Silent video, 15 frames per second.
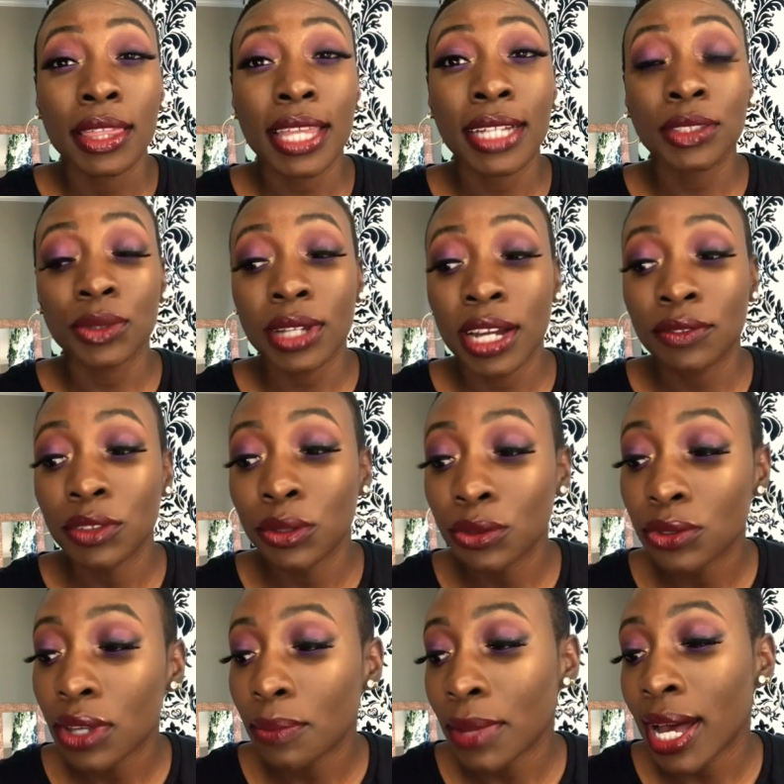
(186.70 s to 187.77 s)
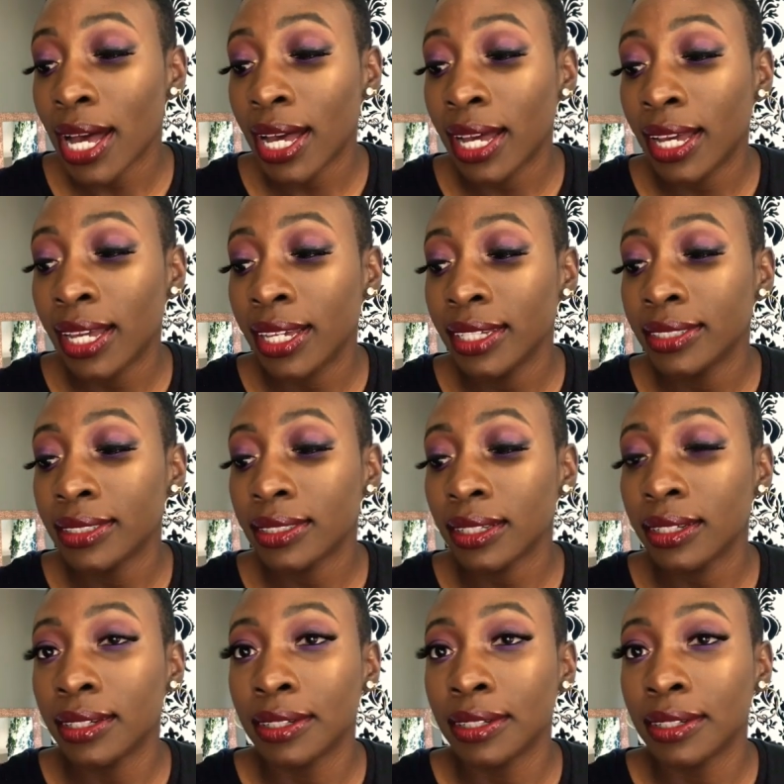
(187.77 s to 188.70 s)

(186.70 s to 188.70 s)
that's what I've used on my eyes.